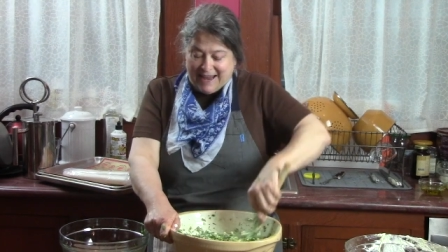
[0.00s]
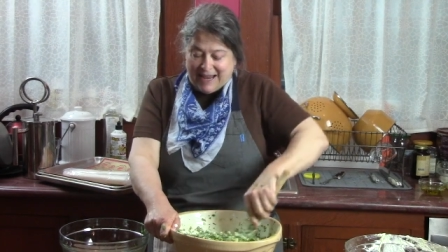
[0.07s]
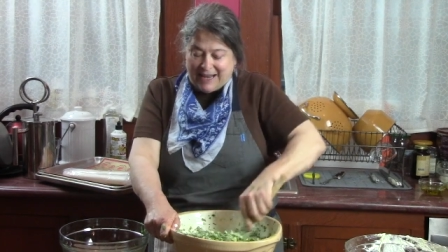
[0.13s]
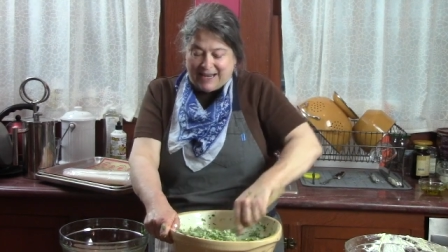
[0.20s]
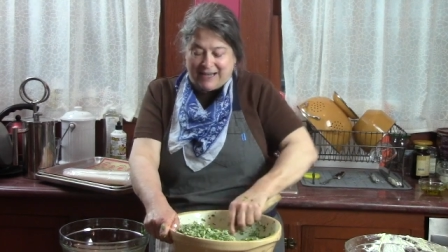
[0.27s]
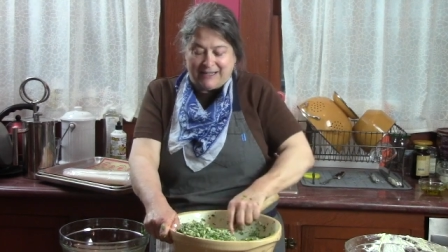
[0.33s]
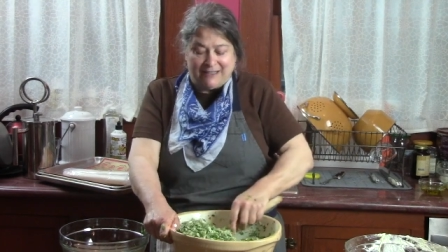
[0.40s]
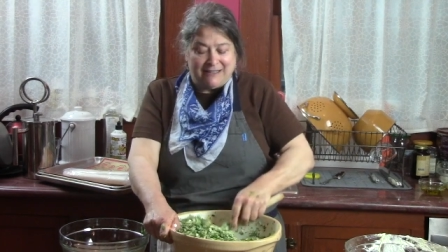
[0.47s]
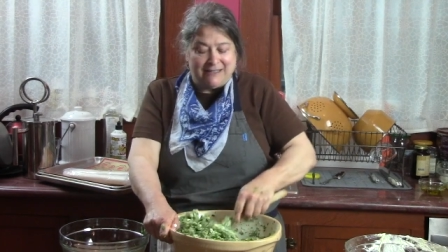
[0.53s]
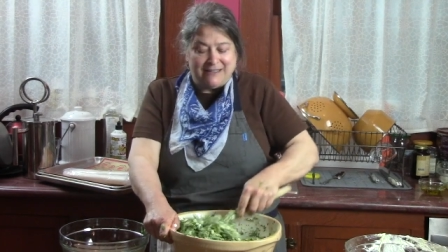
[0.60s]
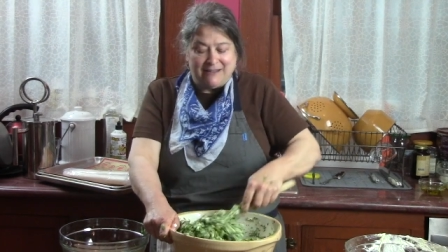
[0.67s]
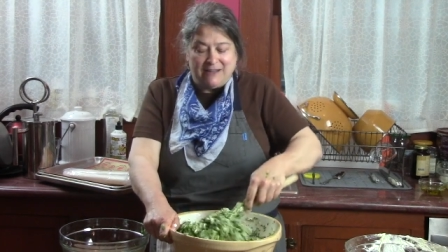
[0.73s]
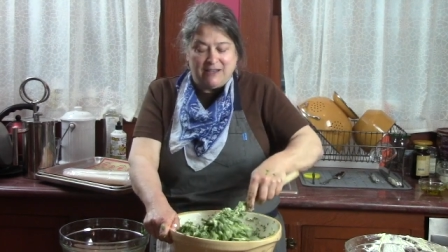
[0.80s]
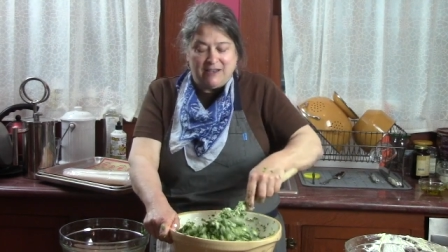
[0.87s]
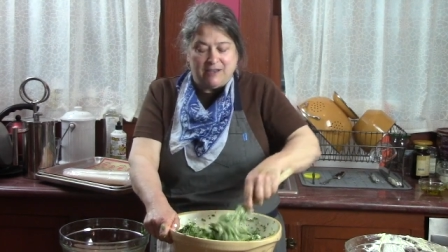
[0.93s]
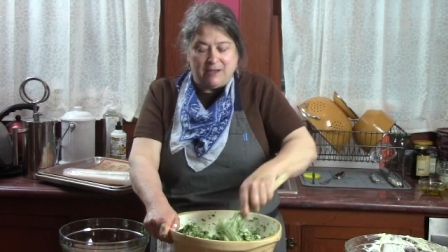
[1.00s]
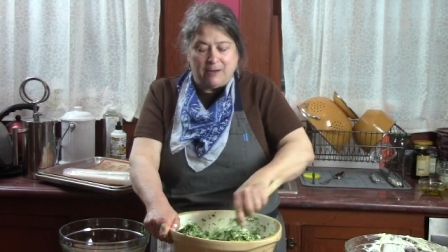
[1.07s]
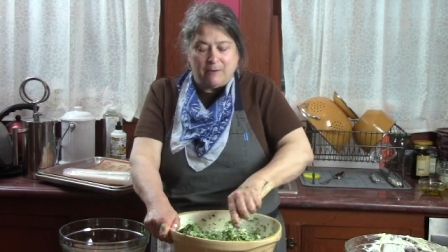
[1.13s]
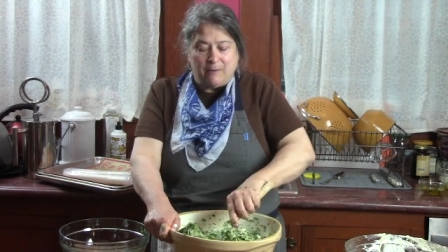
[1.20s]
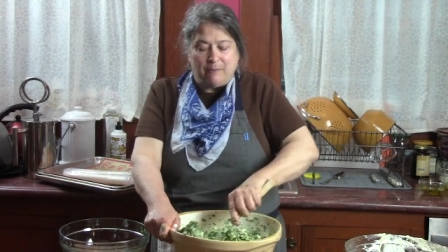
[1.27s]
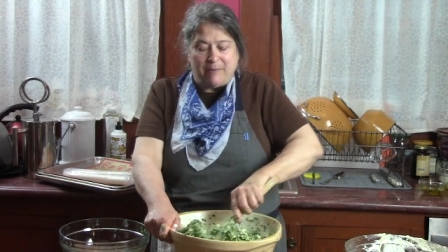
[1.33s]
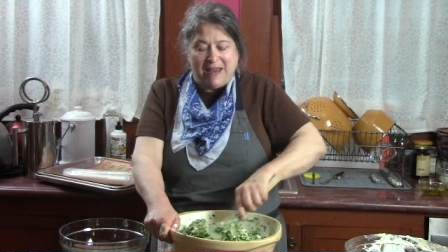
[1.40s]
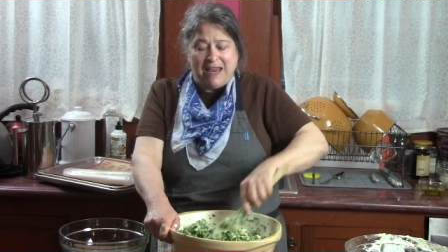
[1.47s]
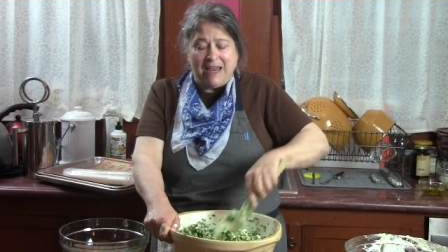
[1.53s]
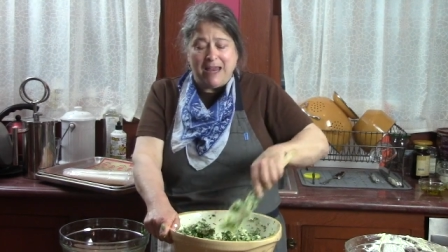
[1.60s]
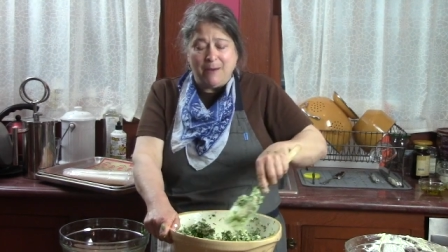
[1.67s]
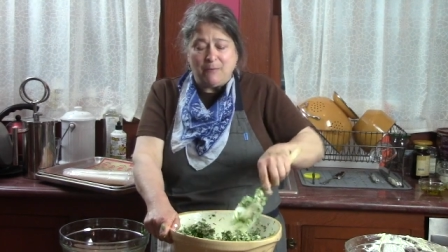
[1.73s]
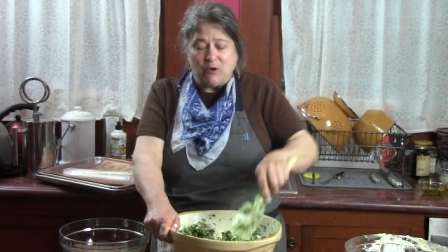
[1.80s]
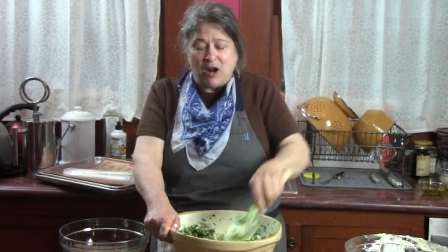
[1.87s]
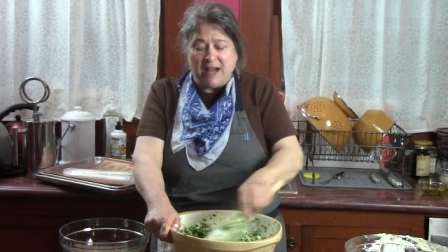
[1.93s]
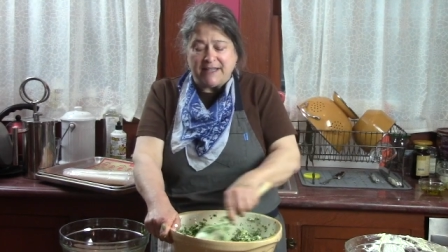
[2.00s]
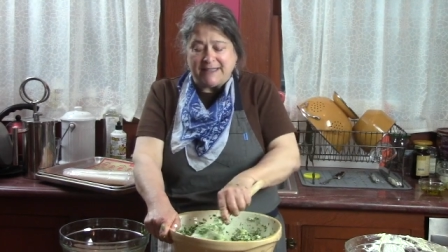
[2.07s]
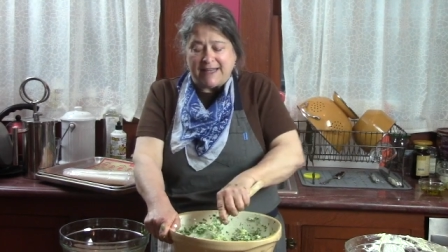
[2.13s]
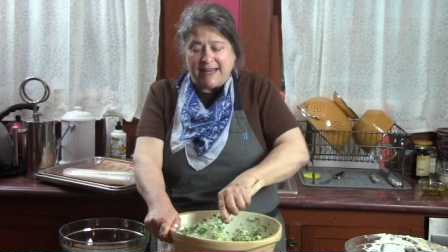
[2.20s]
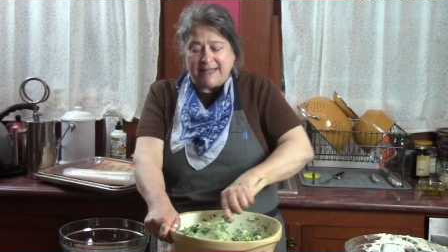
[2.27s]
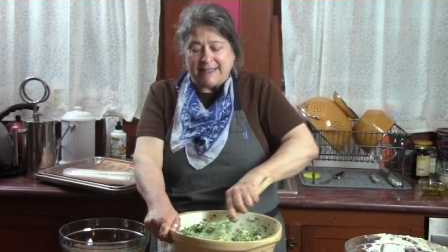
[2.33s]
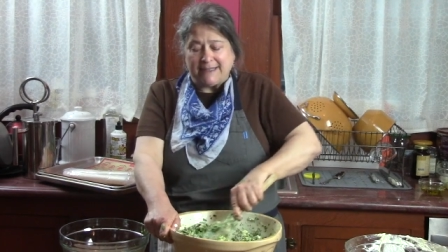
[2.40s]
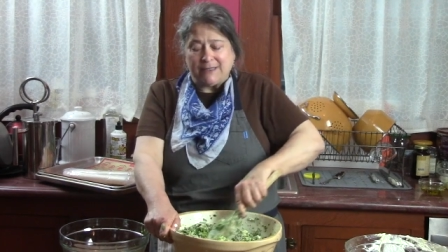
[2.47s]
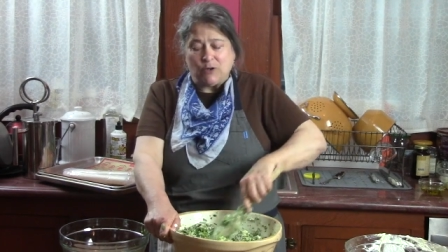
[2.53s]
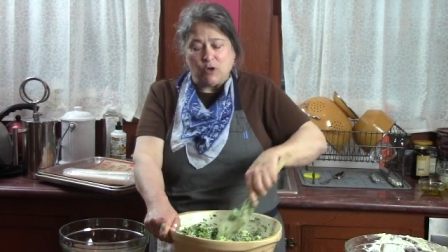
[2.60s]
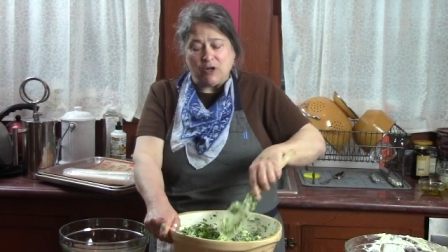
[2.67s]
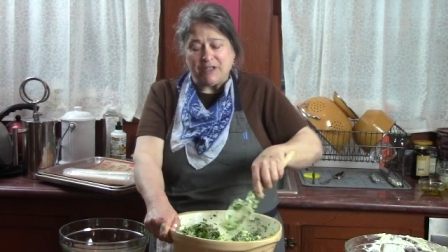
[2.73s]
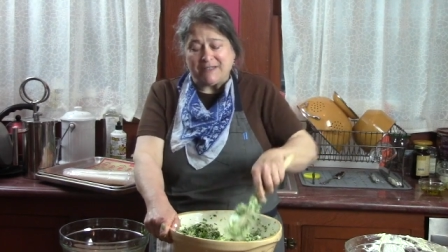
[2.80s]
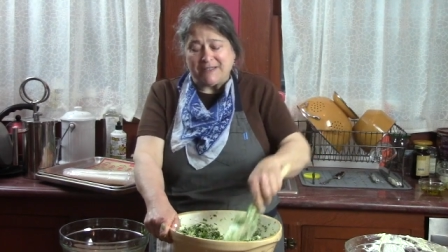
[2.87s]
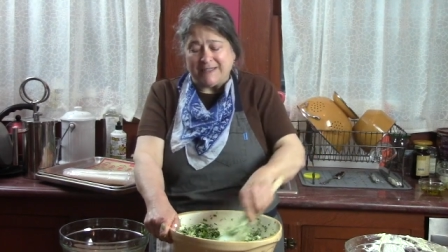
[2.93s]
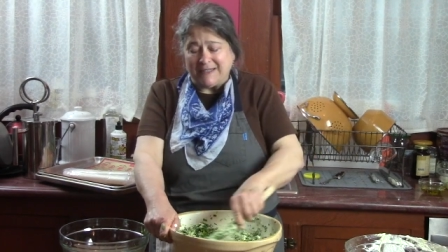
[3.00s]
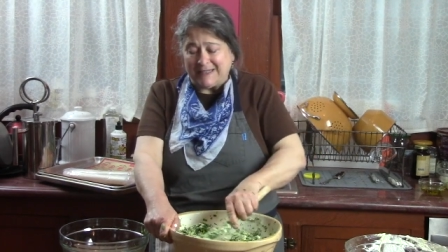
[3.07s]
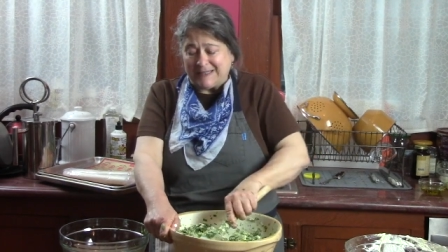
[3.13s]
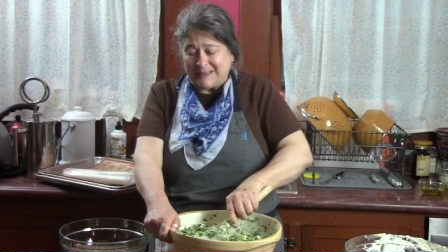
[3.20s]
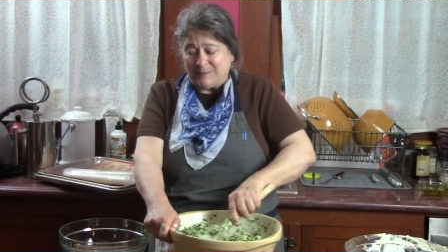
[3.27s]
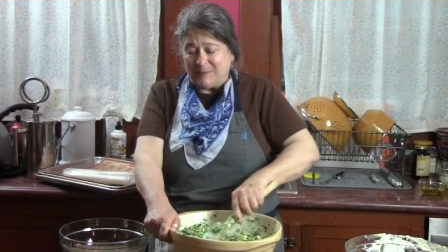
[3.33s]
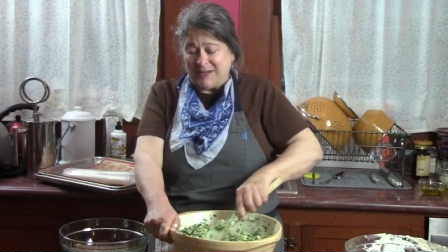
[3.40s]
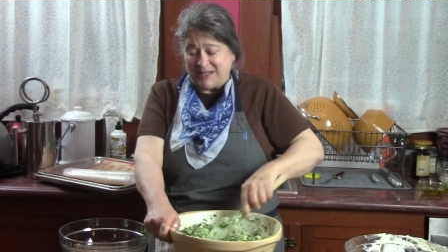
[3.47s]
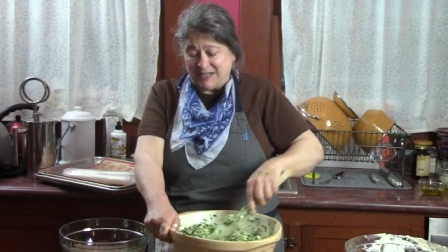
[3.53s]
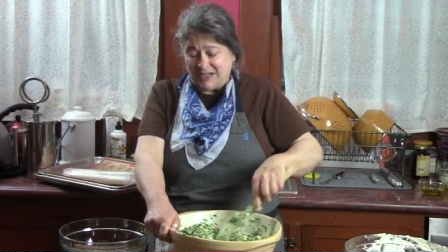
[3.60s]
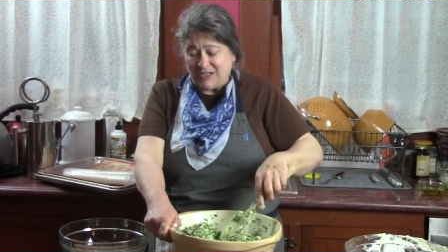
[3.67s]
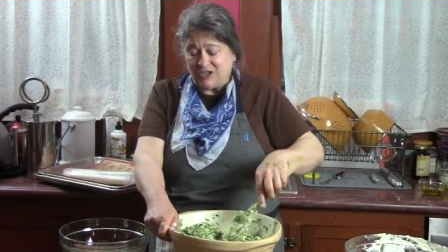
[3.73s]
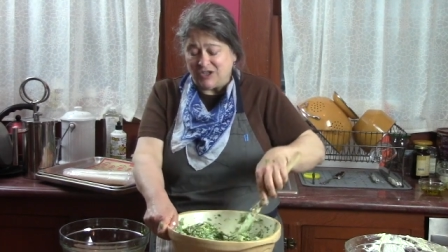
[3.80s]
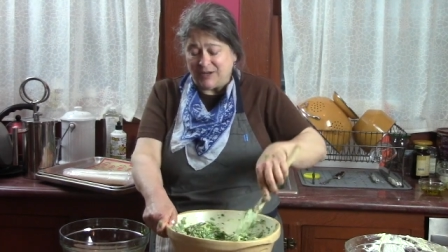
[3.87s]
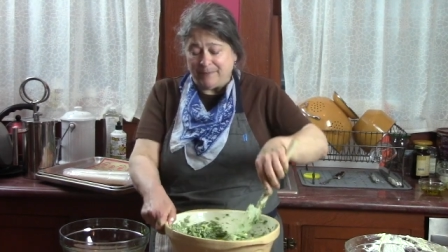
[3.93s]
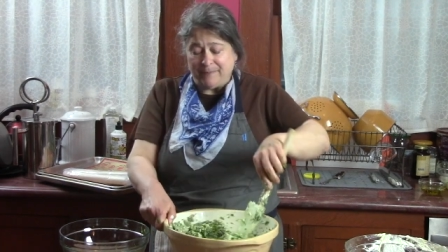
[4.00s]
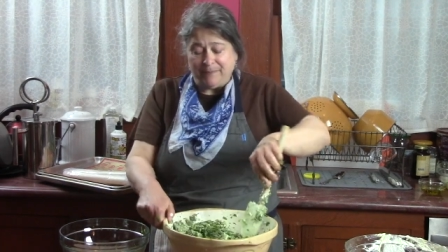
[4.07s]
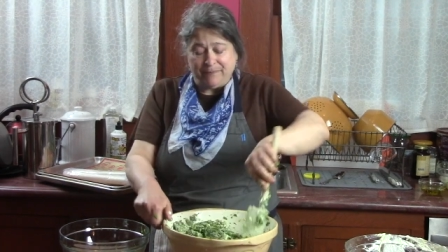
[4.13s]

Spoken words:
And the baking process cooks the spinach